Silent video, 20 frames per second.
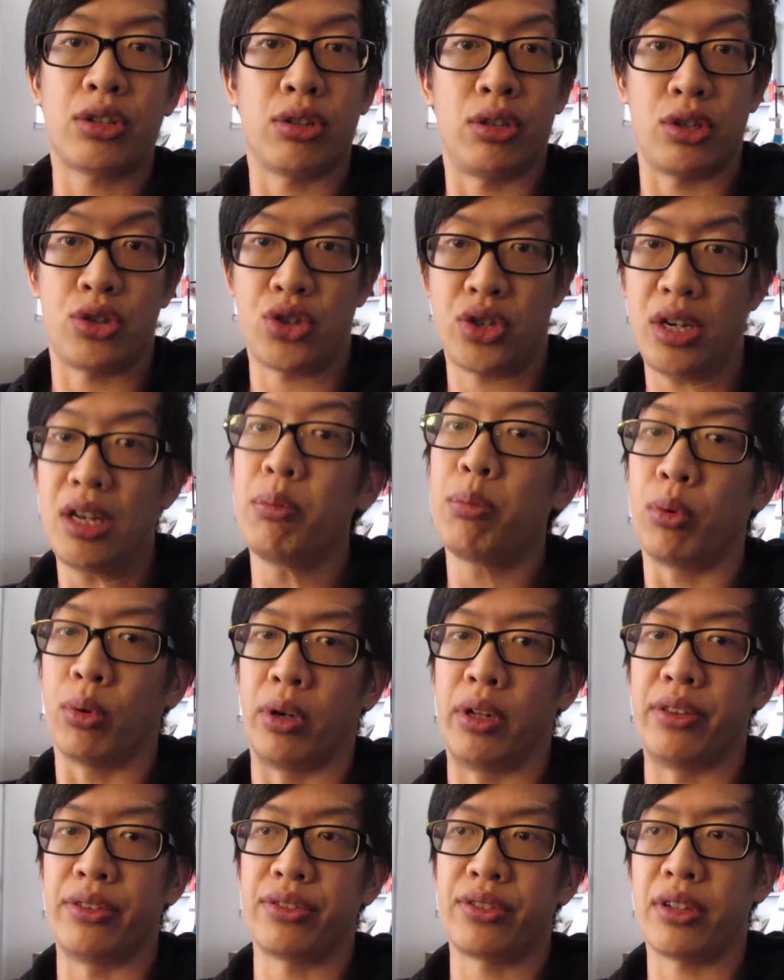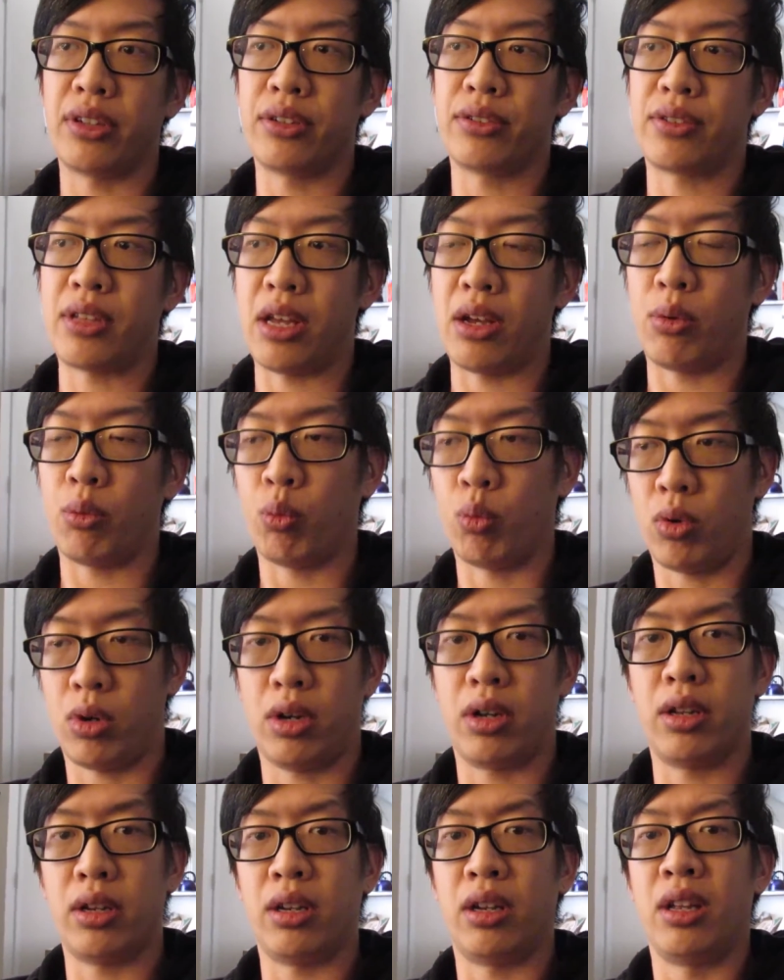to the cheap ones is that,
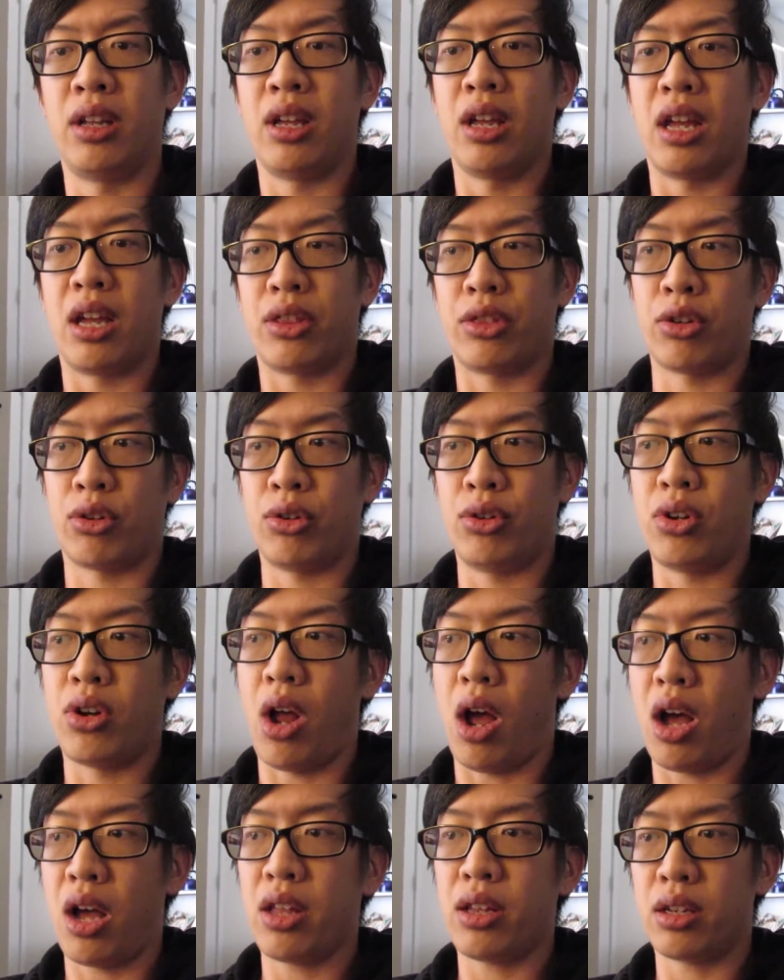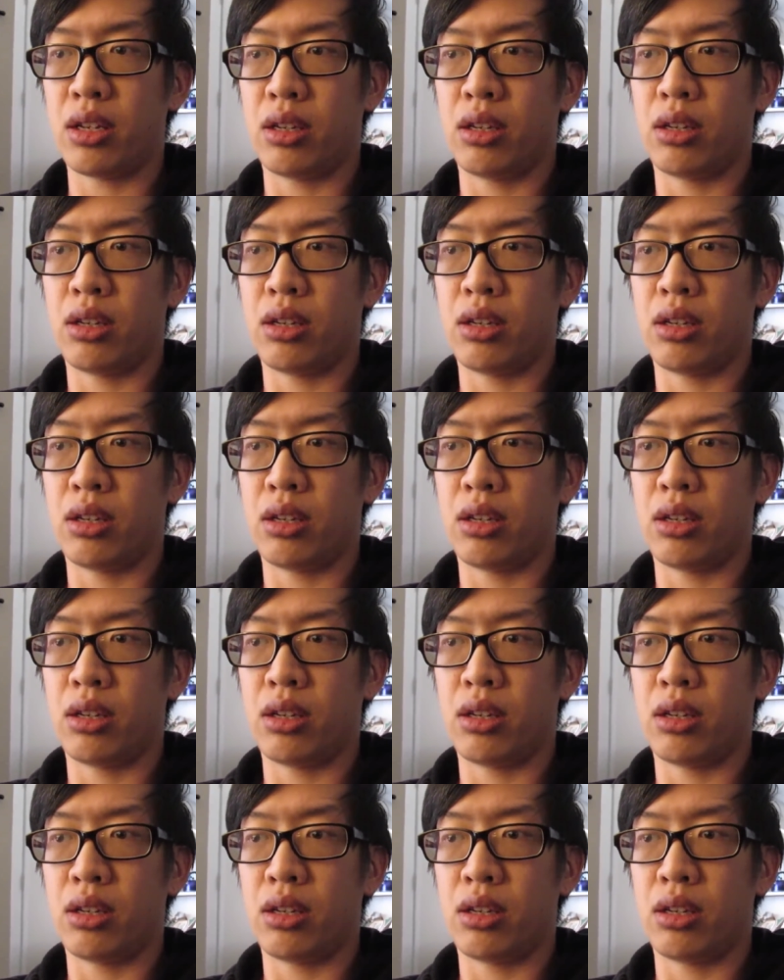one, they're not,